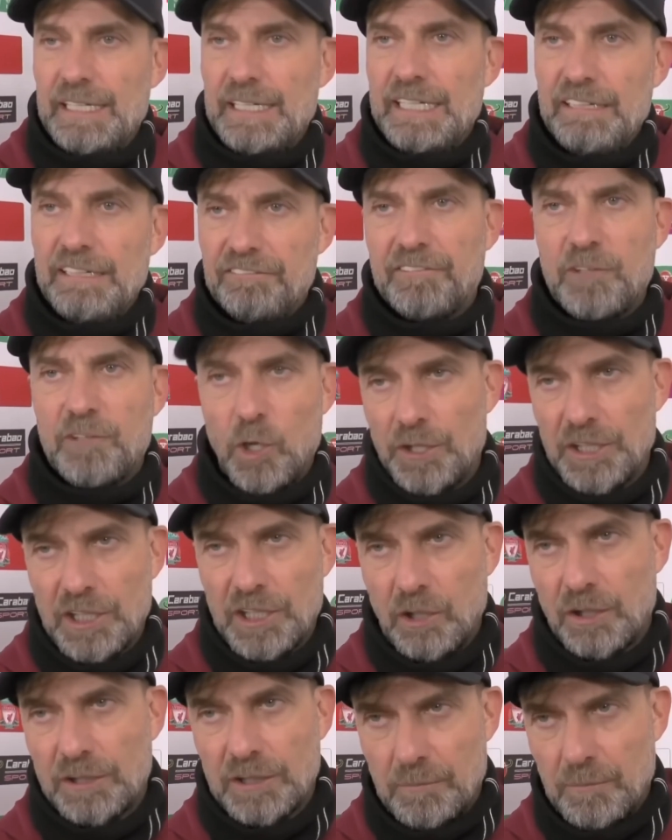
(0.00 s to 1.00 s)
if
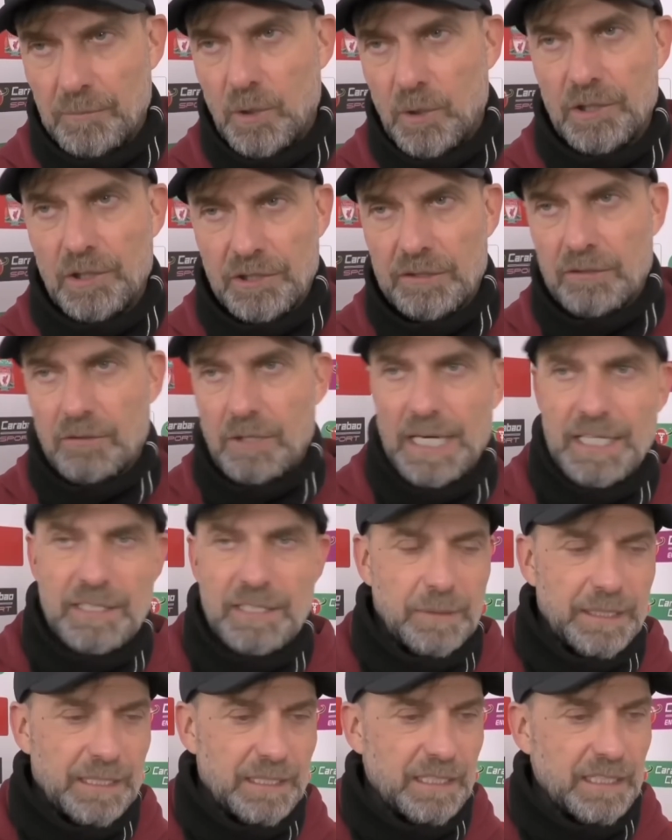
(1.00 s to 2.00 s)
Conor got the ball on the
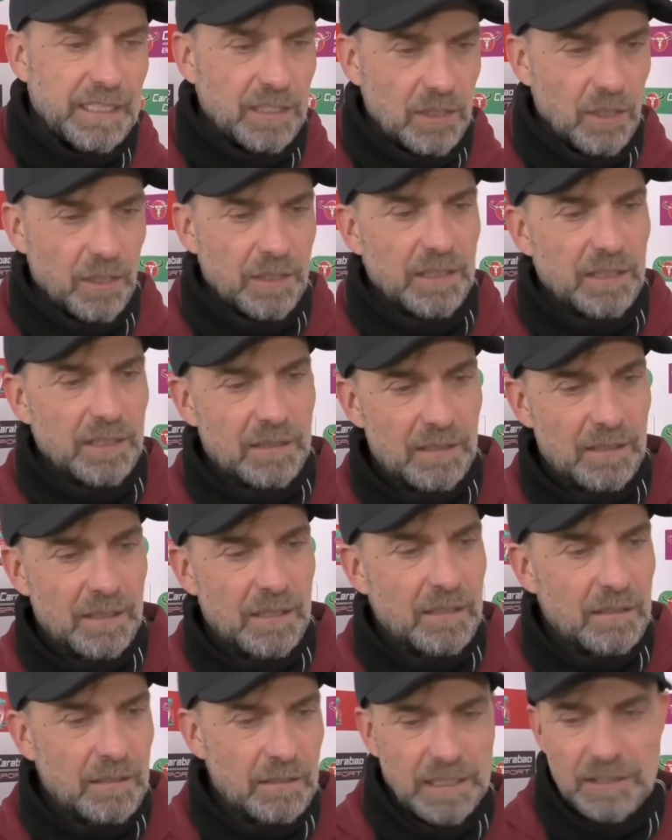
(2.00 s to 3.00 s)
right wing, he got it.
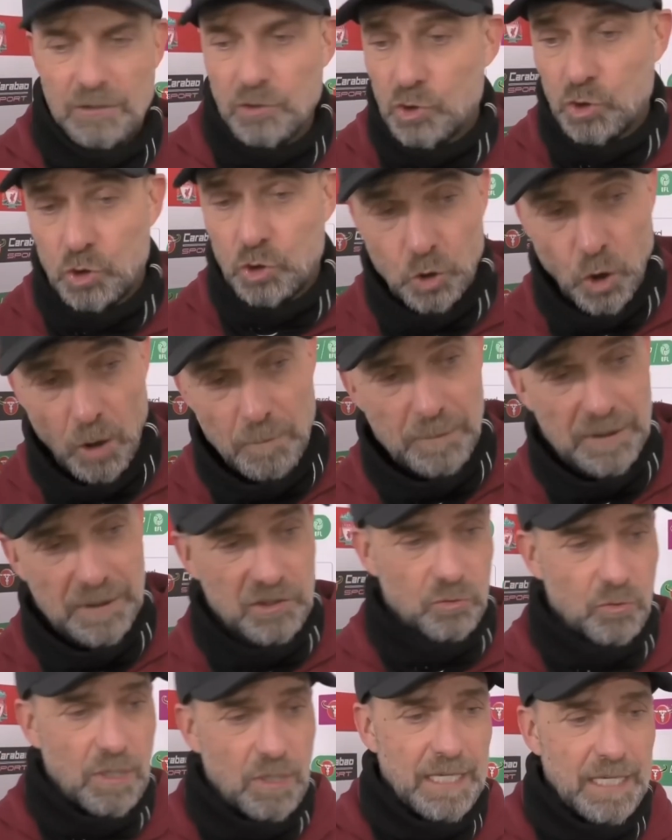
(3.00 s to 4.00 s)
He had to stop
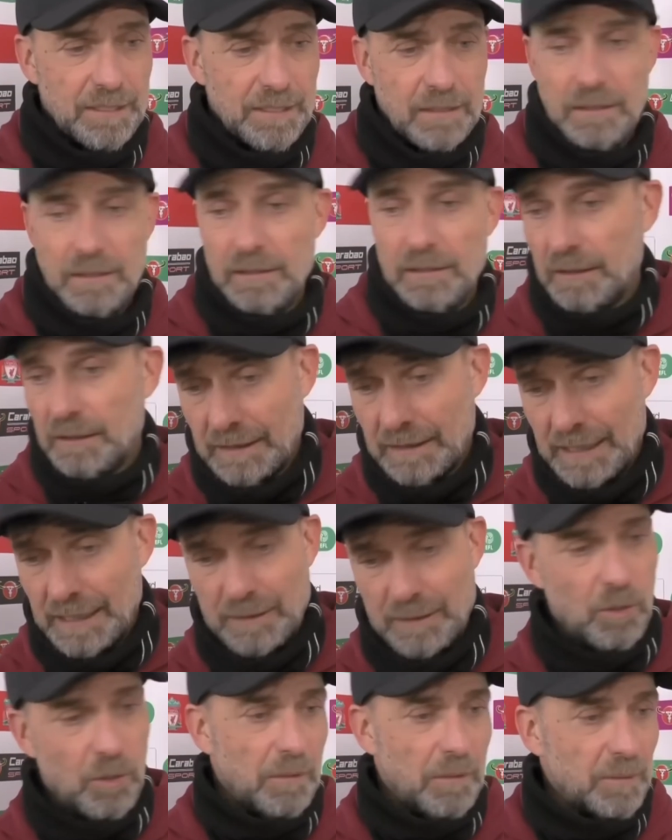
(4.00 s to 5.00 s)
his run and get
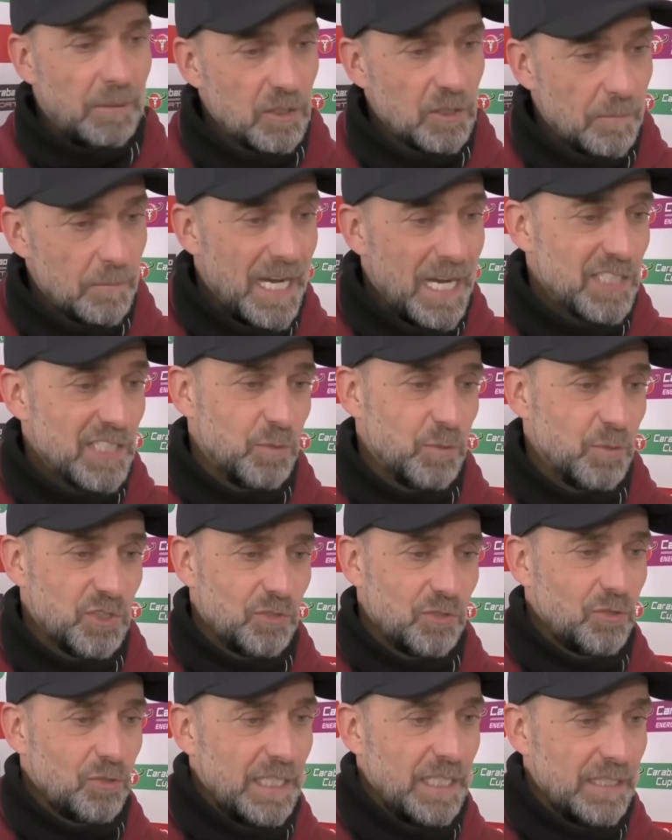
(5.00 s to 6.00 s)
the ball back because the pass
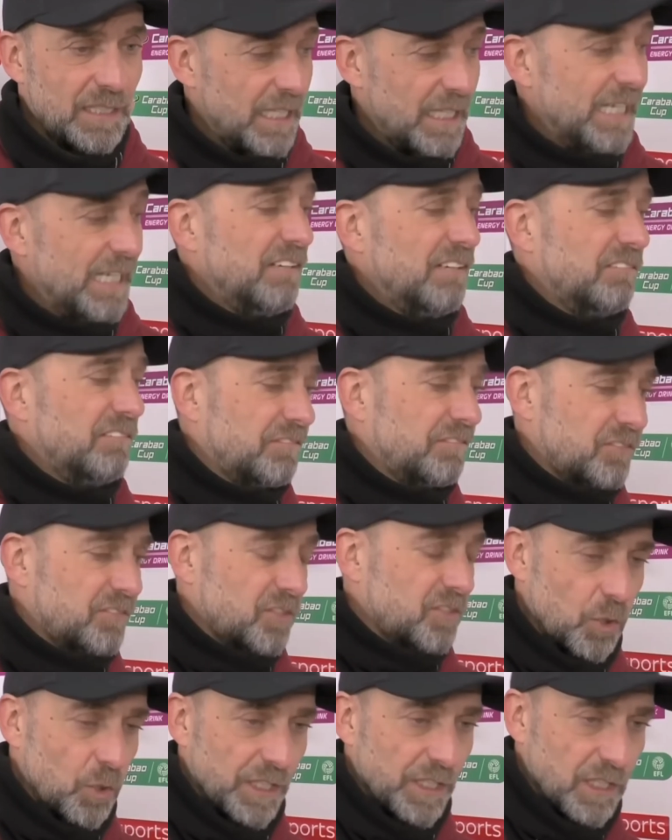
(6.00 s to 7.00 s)
was not right.
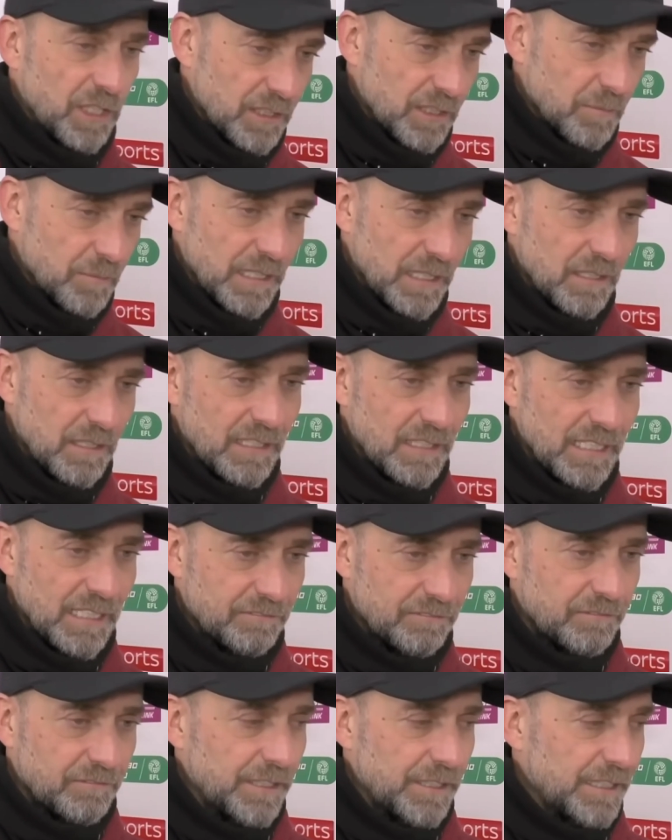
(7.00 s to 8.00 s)
If Joey got the ball on the
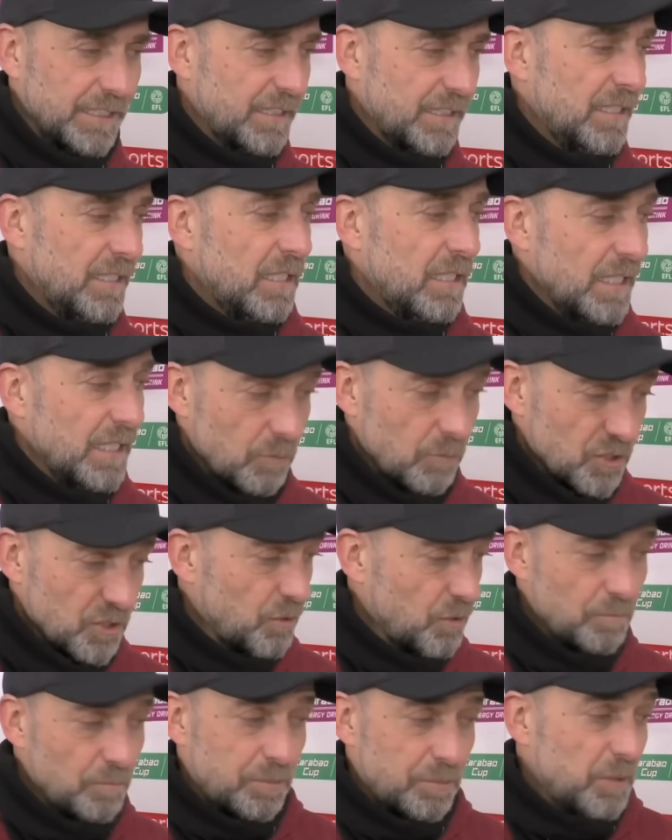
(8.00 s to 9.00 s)
left wing, and
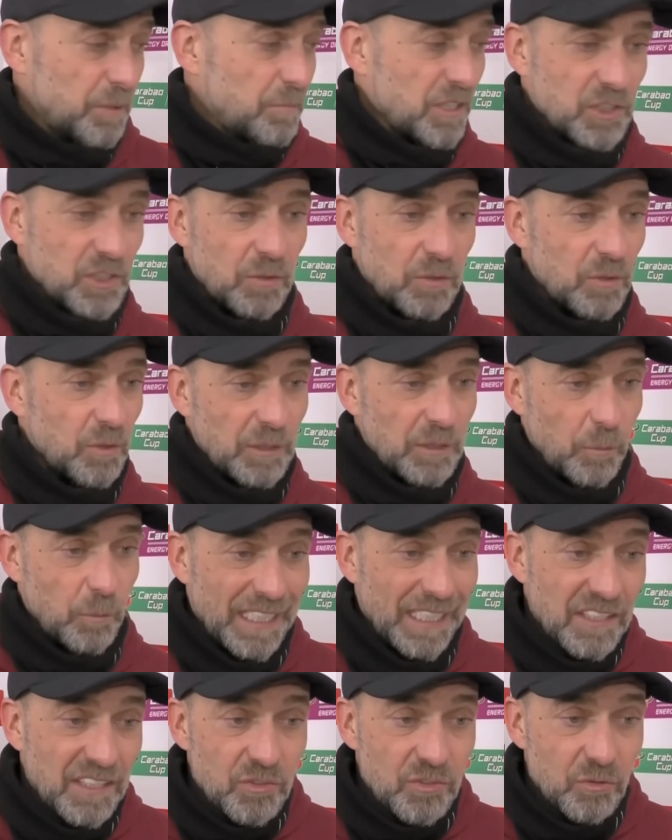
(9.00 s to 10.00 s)
it was pretty much our only
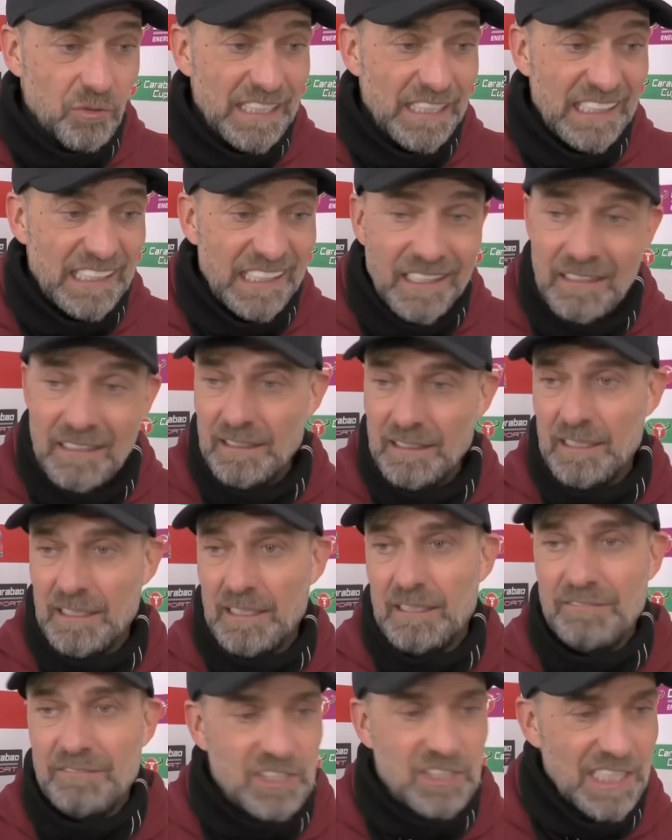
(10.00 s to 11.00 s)
wingers really,
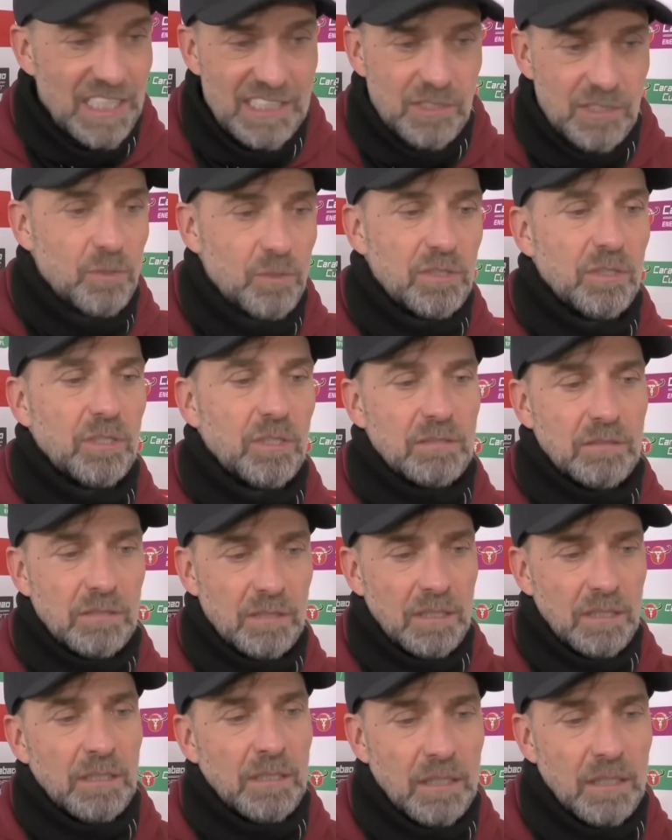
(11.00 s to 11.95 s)
he just could not